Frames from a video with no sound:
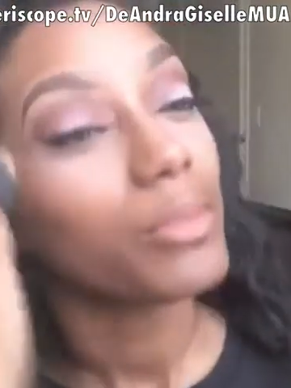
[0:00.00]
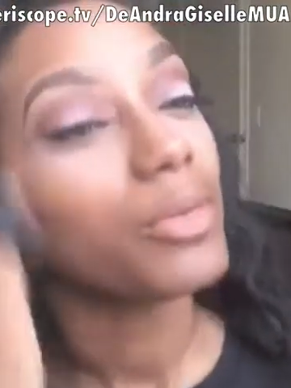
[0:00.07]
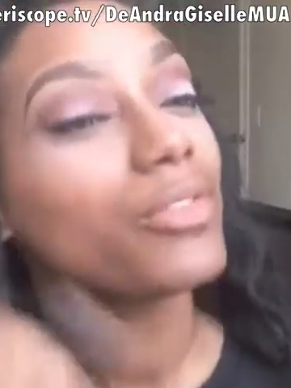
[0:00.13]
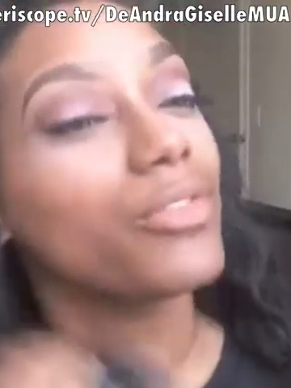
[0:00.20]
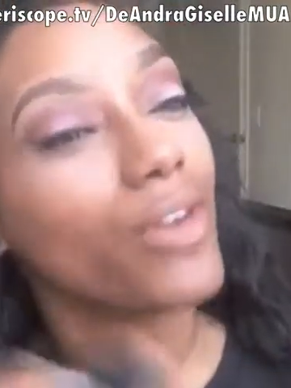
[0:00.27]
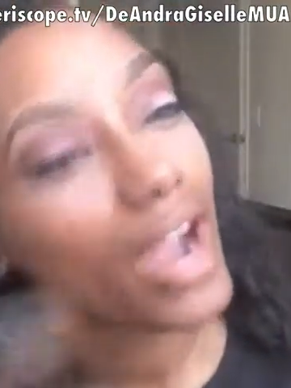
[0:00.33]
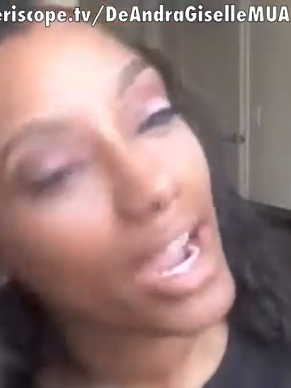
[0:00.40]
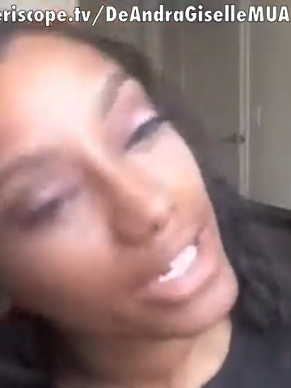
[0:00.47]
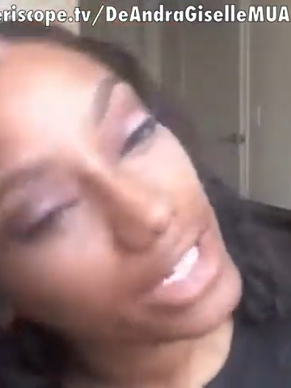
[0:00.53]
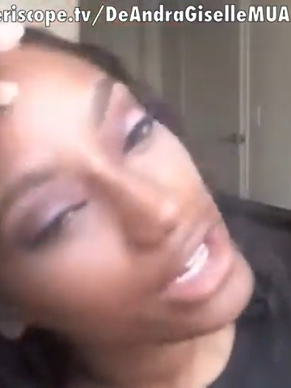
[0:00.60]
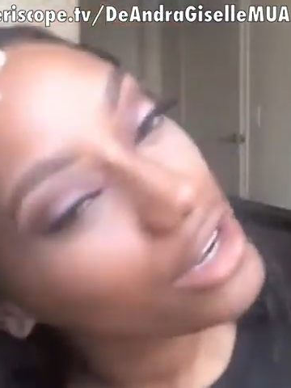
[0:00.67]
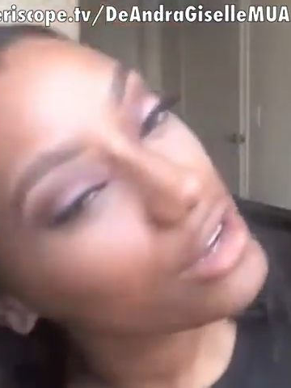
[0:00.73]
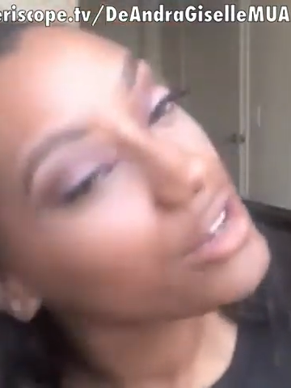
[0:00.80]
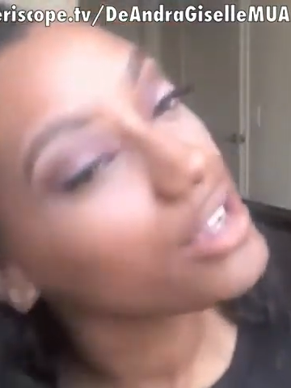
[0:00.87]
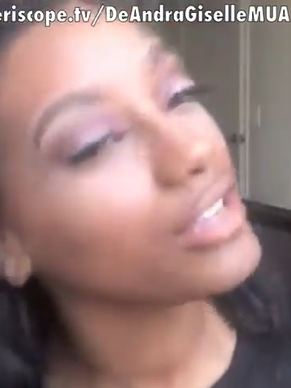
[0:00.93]
Before I
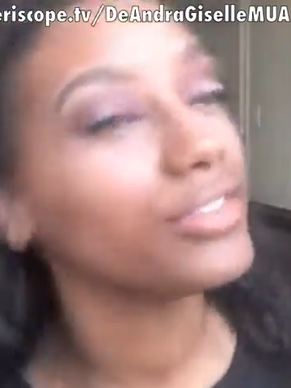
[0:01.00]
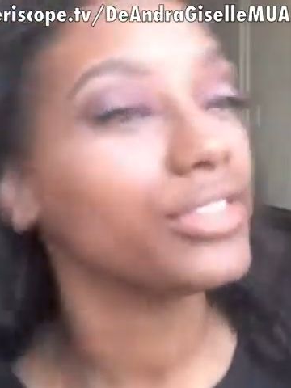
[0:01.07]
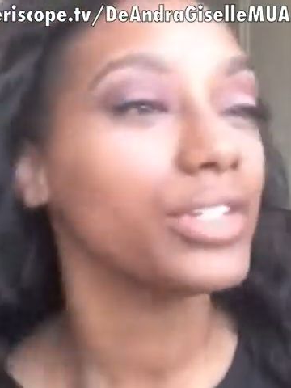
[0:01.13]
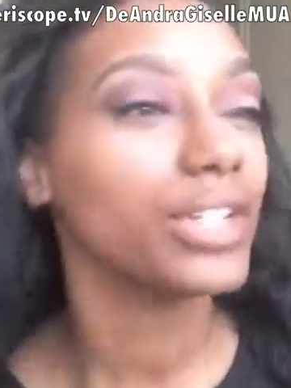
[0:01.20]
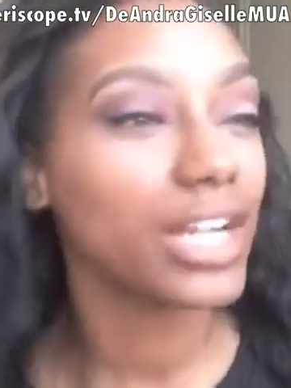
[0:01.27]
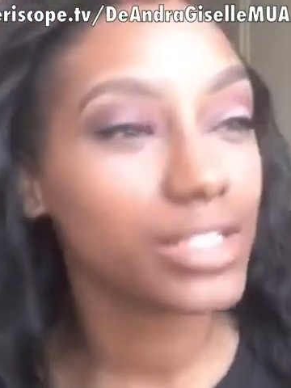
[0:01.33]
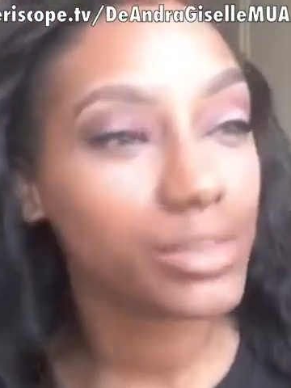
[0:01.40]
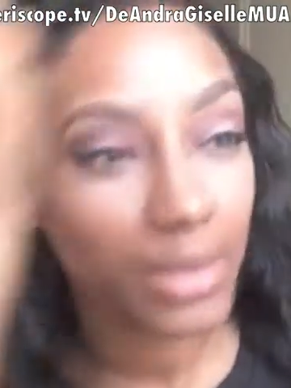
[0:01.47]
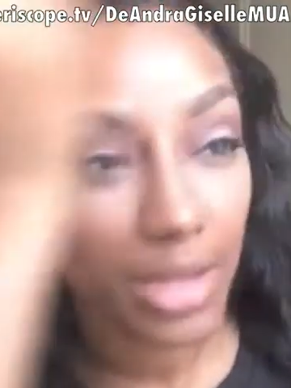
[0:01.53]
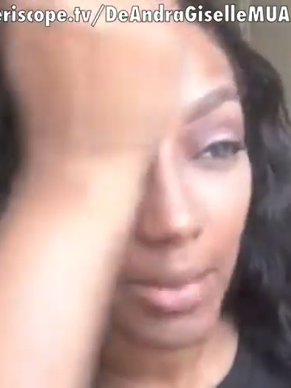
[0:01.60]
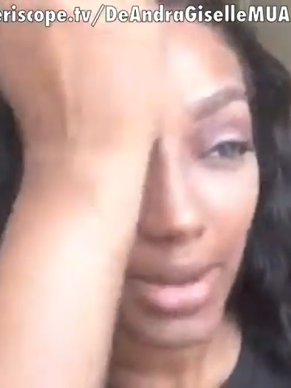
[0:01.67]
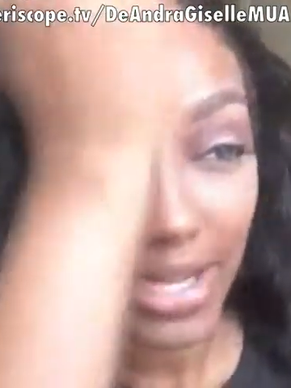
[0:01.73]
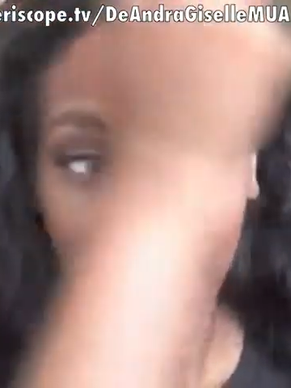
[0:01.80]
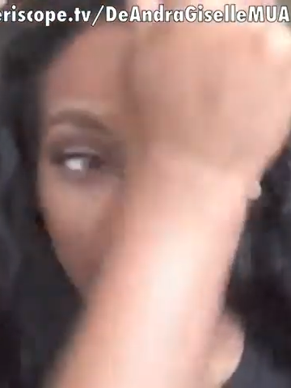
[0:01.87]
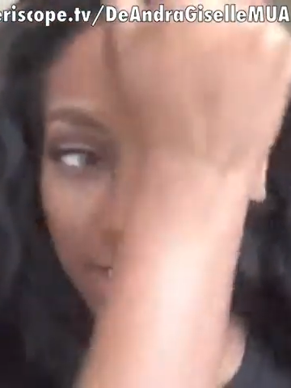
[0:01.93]
go, if you guys wouldn't
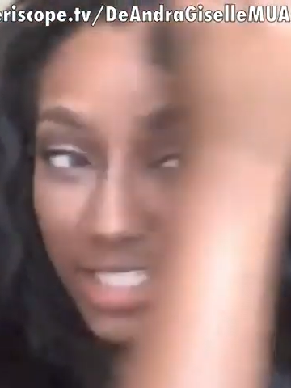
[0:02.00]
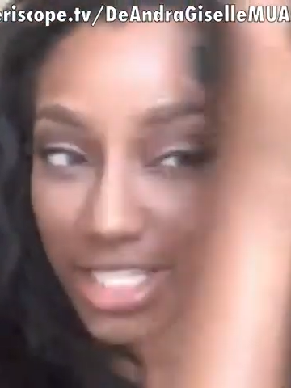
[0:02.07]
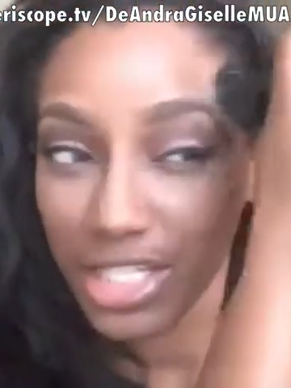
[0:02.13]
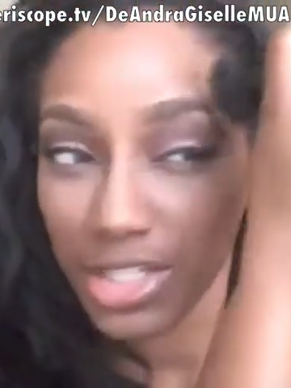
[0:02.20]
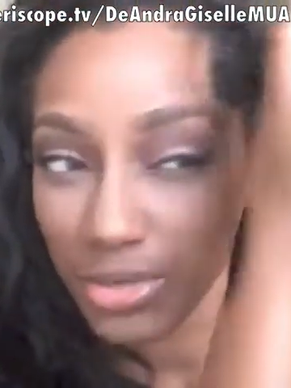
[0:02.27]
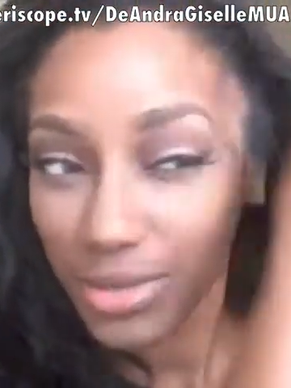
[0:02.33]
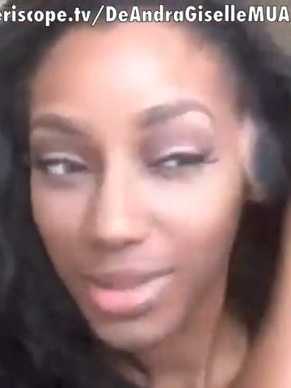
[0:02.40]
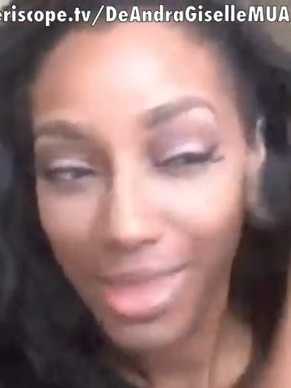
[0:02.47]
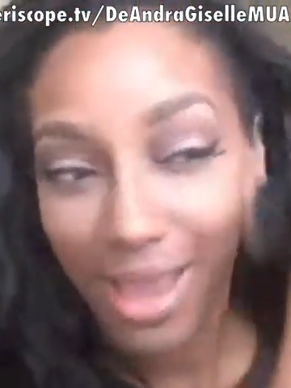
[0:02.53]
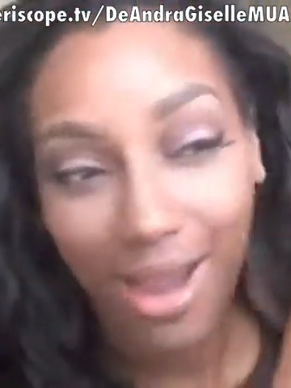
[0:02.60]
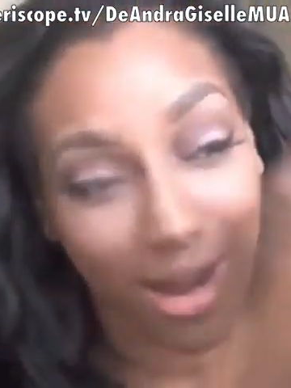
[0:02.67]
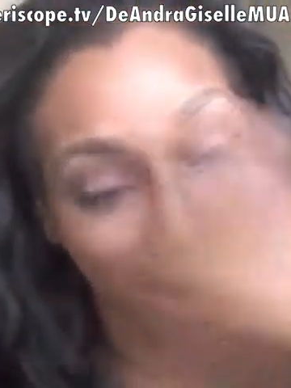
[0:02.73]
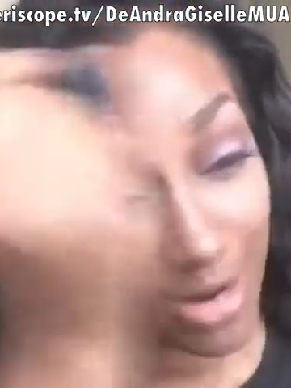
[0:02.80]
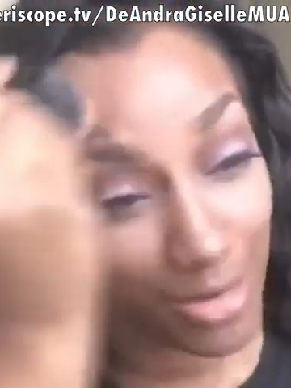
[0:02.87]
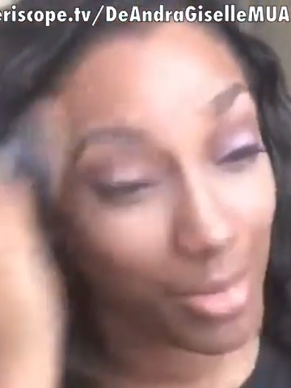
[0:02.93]
mind continuing that
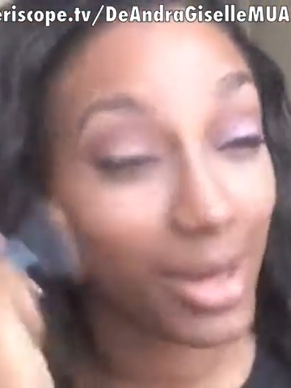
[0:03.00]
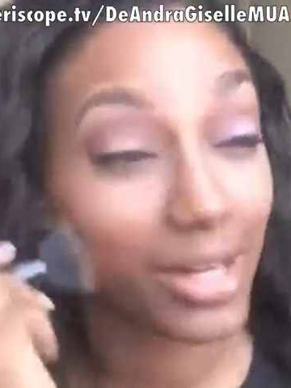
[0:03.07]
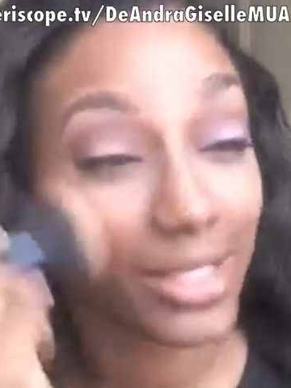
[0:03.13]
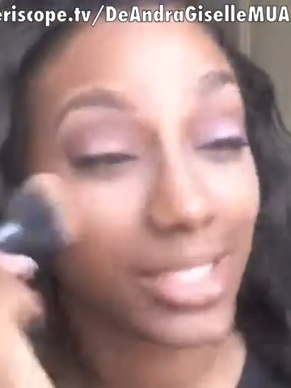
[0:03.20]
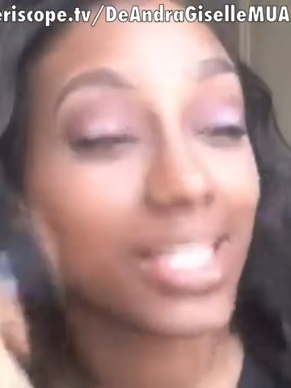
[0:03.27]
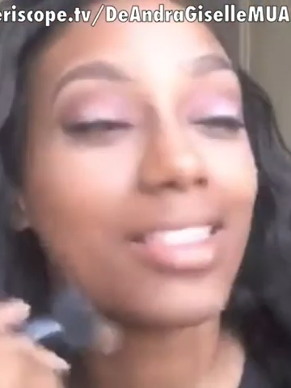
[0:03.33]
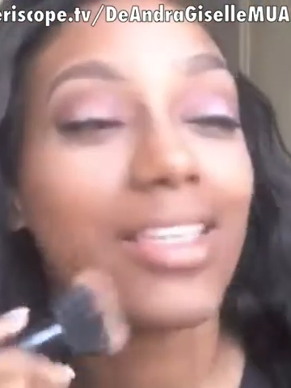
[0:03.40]
heart party,